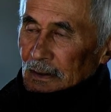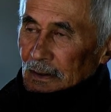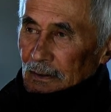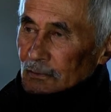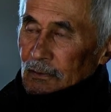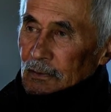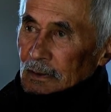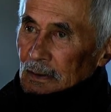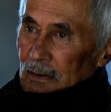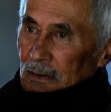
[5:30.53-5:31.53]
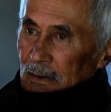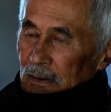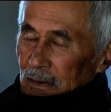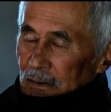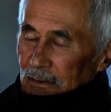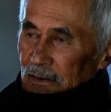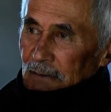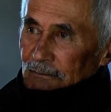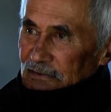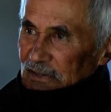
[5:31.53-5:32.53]
I couldn't, not
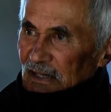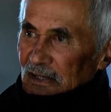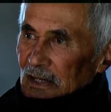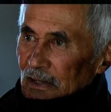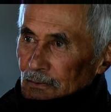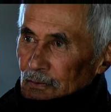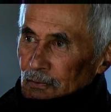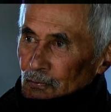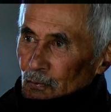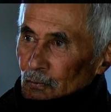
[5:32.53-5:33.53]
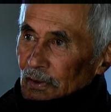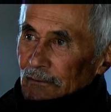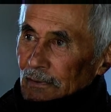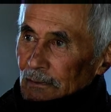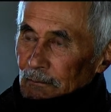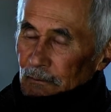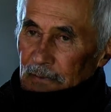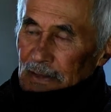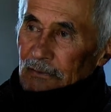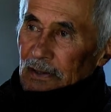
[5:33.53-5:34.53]
even as an air gunner or whatever,
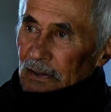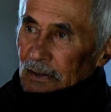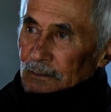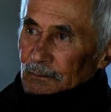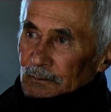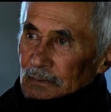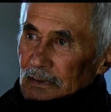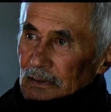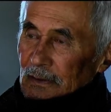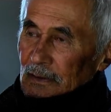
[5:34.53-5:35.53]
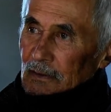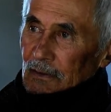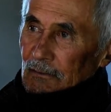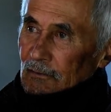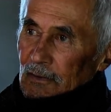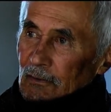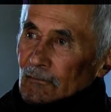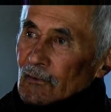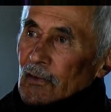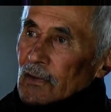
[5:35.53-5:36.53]
navigator, you
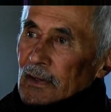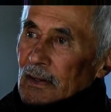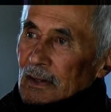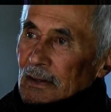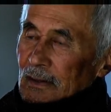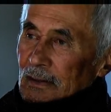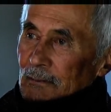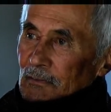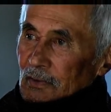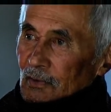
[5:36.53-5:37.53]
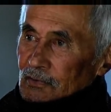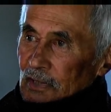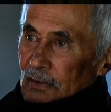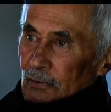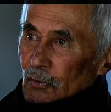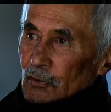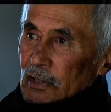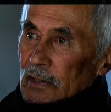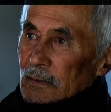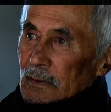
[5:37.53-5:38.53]
couldn't fly because you had hernia.